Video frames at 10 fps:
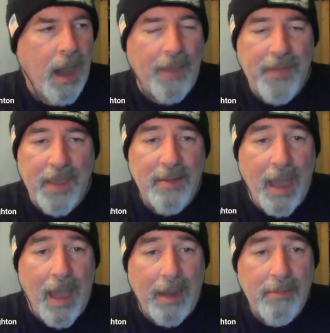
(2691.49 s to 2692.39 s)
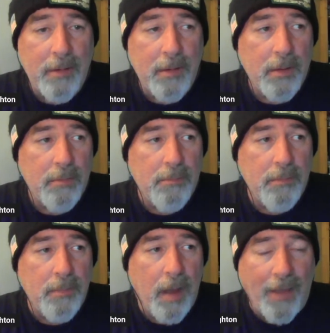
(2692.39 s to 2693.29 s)
I think
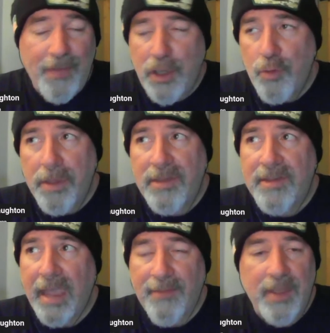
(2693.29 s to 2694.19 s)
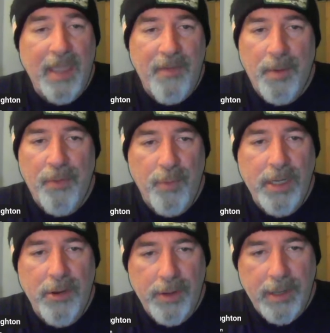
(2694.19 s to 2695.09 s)
you'd be safe to give him a
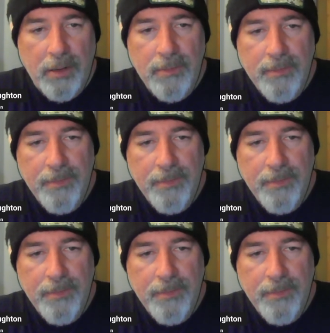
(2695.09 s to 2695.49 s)
3-year deal.